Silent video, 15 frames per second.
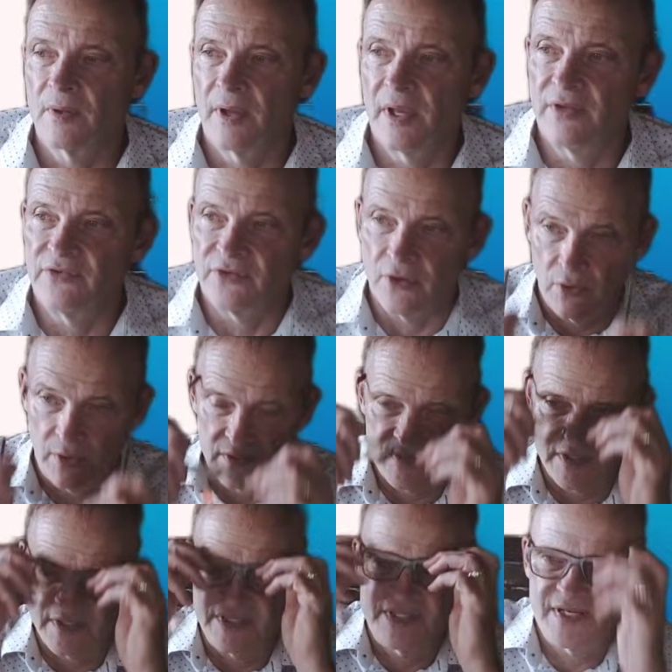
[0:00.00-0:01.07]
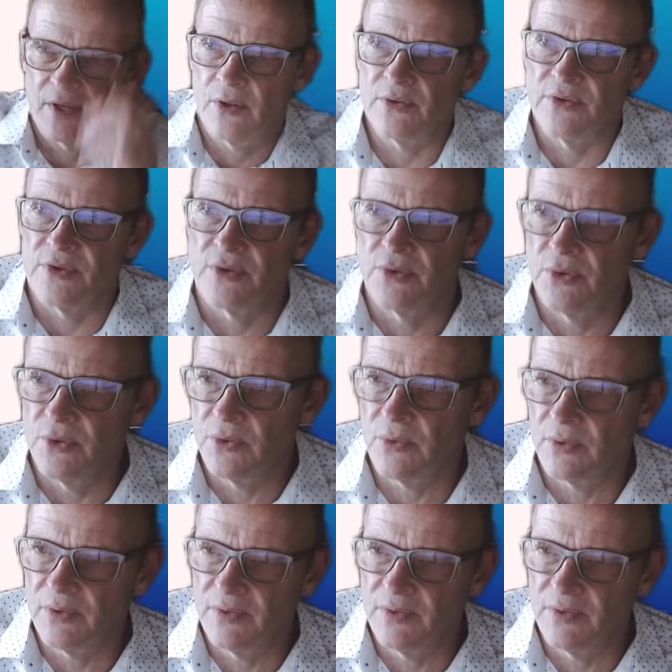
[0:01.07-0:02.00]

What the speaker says: And so it's going to tell you